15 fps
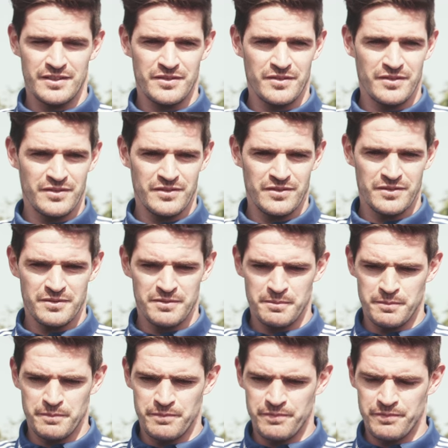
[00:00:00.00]

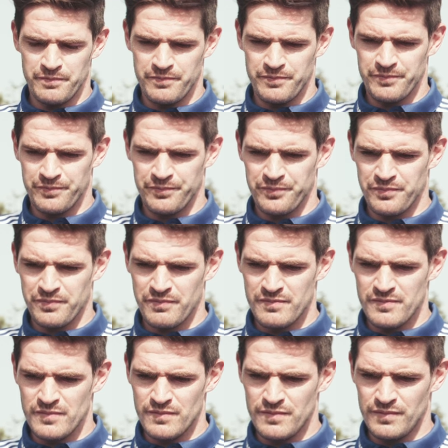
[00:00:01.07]

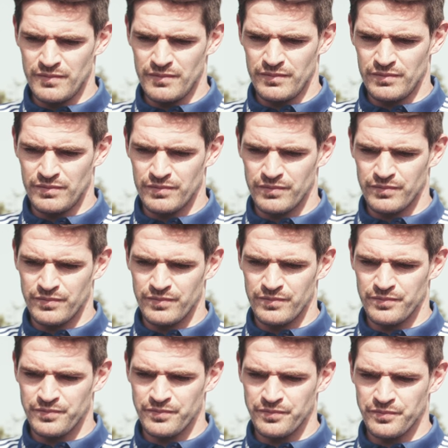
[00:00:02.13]

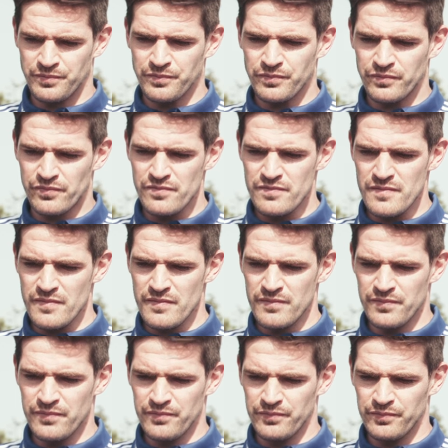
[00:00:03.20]

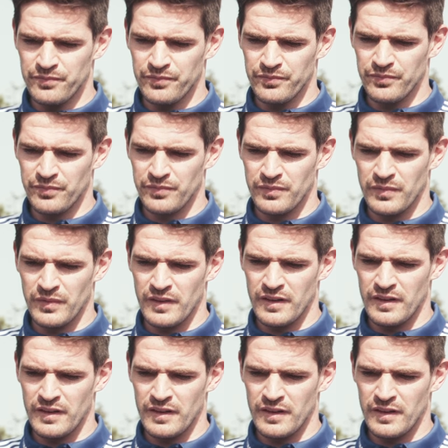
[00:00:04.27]
No words are spoken by the person on screen.